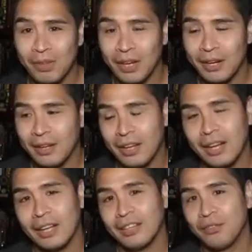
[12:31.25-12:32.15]
Okay.
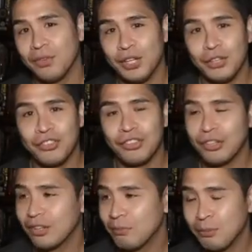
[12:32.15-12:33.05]
This video
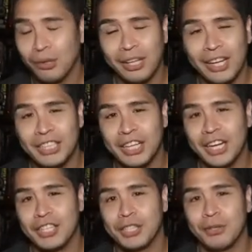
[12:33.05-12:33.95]
is purely
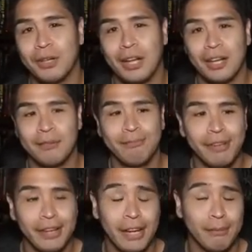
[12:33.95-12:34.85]
educational. I'm
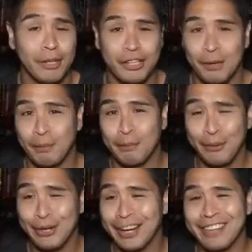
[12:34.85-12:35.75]
not trying to
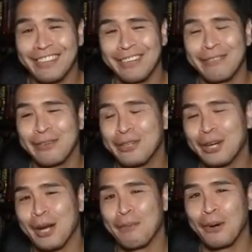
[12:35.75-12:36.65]
promote you guys on
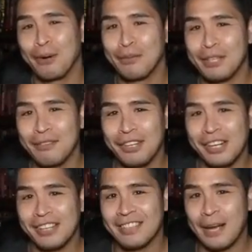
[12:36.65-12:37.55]
Future Ad Pro. I'm just giving you
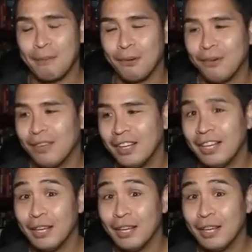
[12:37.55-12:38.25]
an example.